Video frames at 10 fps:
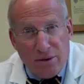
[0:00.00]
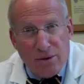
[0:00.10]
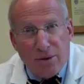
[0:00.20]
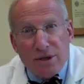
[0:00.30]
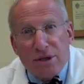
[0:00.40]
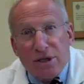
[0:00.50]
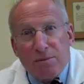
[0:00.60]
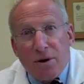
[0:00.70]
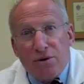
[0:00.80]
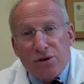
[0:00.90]
Noise
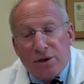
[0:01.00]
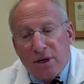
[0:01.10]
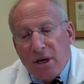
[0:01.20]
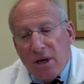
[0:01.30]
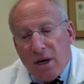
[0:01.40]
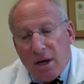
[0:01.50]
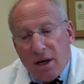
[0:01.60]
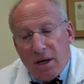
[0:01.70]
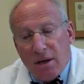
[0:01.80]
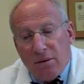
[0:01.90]
exposure
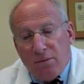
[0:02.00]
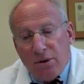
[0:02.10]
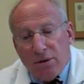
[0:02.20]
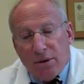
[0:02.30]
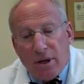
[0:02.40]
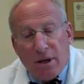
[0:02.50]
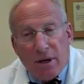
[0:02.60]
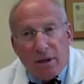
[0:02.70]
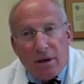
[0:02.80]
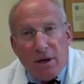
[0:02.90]
will
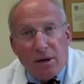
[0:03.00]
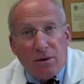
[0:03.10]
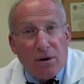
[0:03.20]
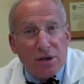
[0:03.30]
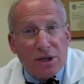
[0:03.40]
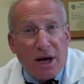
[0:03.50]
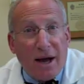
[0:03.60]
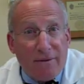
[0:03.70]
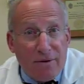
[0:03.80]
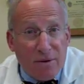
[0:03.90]
cause the
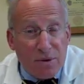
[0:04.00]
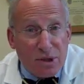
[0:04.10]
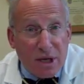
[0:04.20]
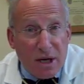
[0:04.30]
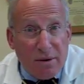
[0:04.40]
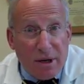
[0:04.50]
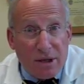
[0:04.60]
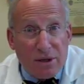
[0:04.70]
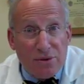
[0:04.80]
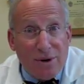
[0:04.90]
high-frequency hearing
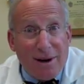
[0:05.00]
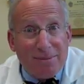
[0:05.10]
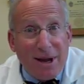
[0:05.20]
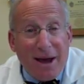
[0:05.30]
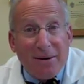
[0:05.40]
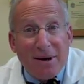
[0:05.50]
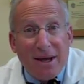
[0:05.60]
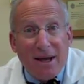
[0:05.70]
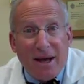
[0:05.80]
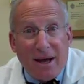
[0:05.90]
to drop down,
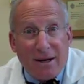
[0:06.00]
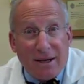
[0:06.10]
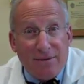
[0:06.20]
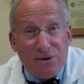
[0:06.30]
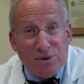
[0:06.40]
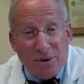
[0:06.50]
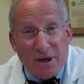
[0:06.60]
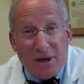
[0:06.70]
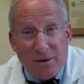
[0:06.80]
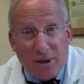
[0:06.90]
and it gives you
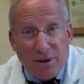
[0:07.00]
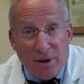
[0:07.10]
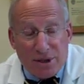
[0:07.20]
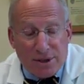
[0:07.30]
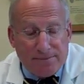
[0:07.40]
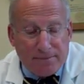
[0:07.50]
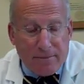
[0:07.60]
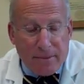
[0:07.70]
a hearing loss.